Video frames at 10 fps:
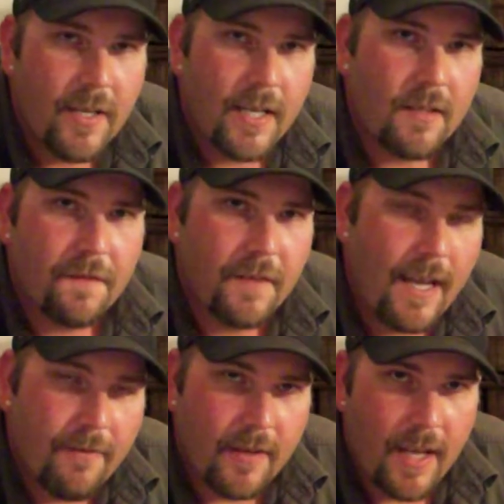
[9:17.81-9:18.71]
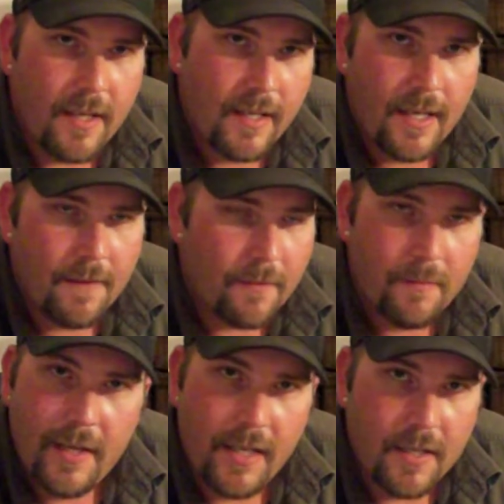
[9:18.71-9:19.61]
to get the flavor that you get
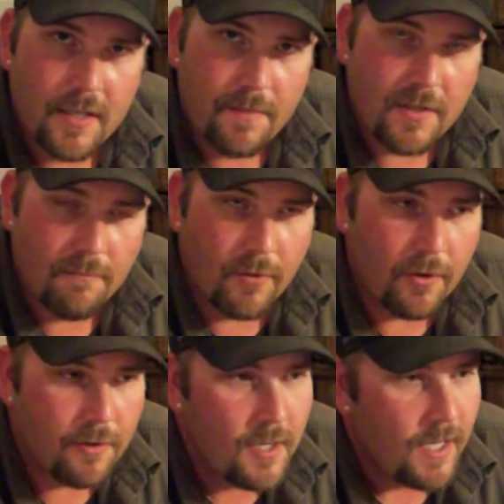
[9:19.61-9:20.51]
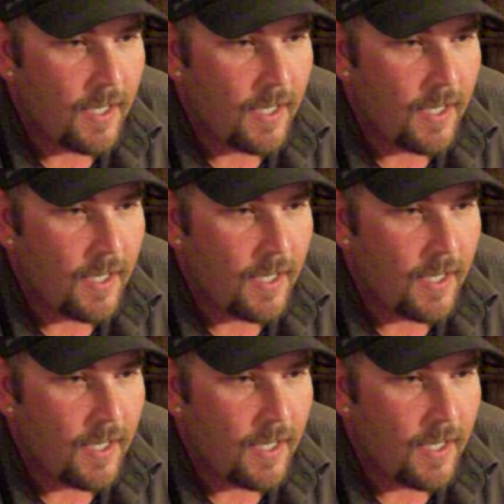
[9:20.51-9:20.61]
from any Egyptian bowl,